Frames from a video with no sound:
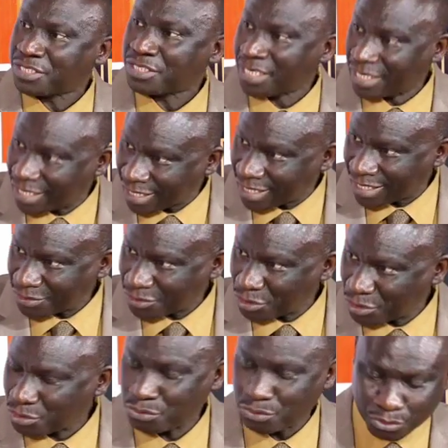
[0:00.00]
General,
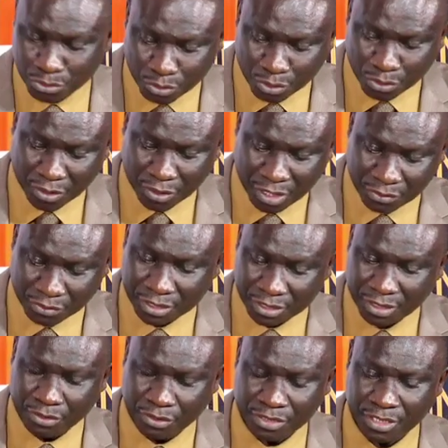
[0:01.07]
just to show you how
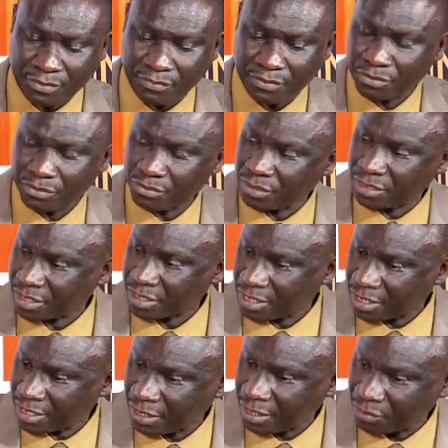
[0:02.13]
seriously we take